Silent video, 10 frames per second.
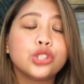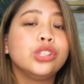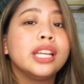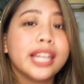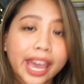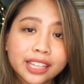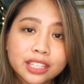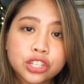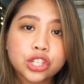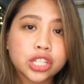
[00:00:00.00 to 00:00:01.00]
to the
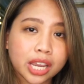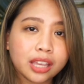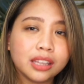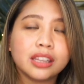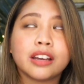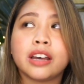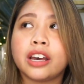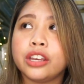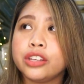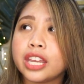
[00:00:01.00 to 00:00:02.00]
lightest shade
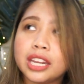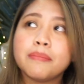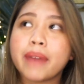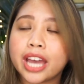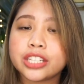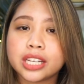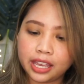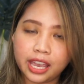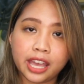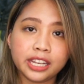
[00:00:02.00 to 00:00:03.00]
na you can imagine.
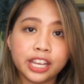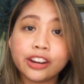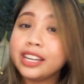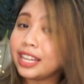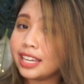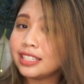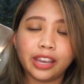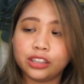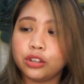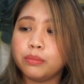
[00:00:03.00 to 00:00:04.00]
And here it is.
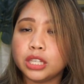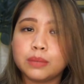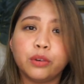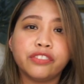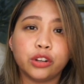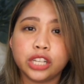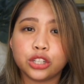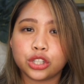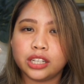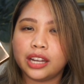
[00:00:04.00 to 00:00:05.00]
Ito yung mismong
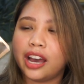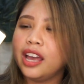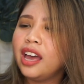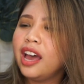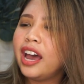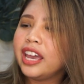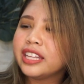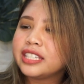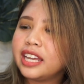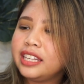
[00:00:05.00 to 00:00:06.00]
foundation nila.
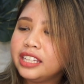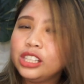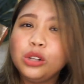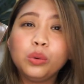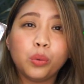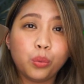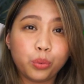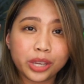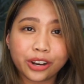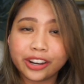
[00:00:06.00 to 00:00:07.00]
It's a little
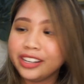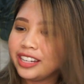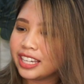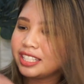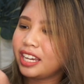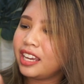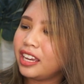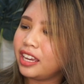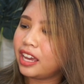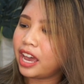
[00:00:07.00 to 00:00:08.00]
weird
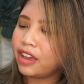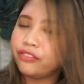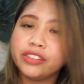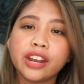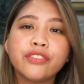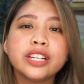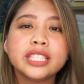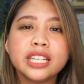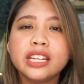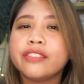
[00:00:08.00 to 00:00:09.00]
kasi I've never
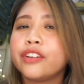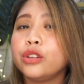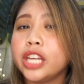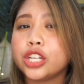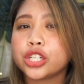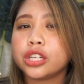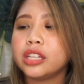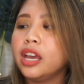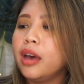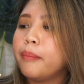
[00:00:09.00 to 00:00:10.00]
seen a foundation
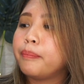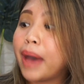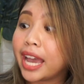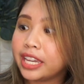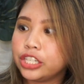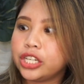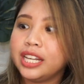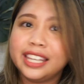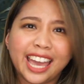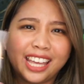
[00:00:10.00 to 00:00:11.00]

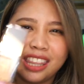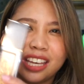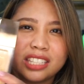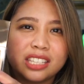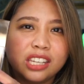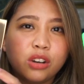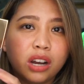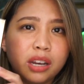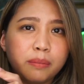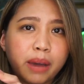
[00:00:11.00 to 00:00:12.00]
packaging like this. Hindi ko
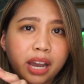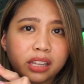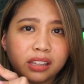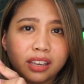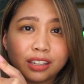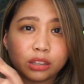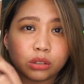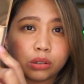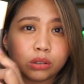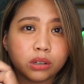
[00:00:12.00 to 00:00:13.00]
alam bakit
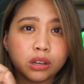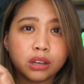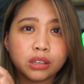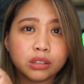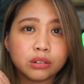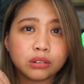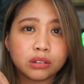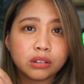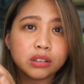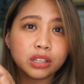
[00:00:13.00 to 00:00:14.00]
ganito yung
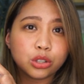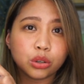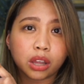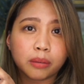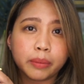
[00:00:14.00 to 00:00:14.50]
itsura.